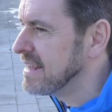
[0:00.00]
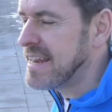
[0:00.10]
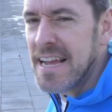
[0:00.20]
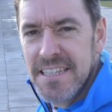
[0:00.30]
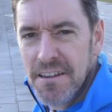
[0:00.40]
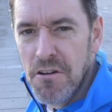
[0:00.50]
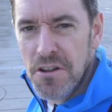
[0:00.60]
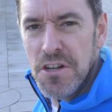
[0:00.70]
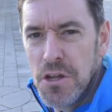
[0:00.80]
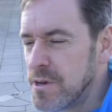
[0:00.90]
The next thing I've
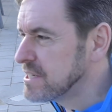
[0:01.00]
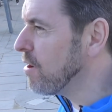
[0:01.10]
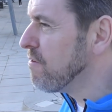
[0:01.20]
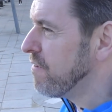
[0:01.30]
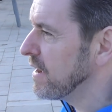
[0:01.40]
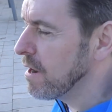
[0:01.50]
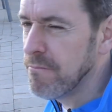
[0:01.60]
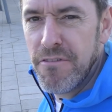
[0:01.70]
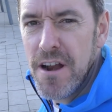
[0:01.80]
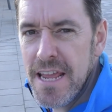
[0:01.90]
got to do is go and find
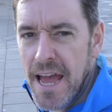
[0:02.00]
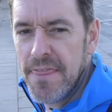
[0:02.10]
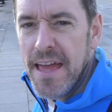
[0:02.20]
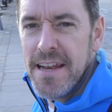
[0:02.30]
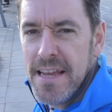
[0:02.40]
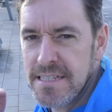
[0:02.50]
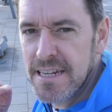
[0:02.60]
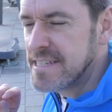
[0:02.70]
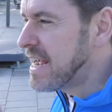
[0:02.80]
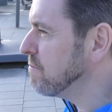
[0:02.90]
Humphrey, and then he's
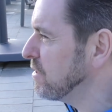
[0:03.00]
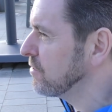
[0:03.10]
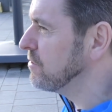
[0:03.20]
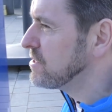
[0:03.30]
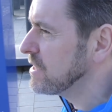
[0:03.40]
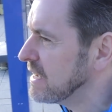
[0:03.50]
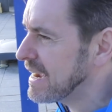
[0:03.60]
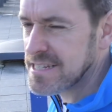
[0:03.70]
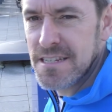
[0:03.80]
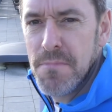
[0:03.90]
going to take me through to the
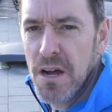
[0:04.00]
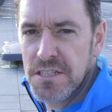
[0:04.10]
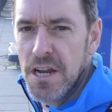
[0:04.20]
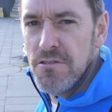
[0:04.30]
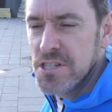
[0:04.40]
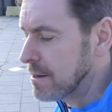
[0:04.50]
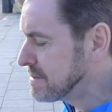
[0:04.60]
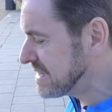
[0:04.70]
Aston Martin Owners Club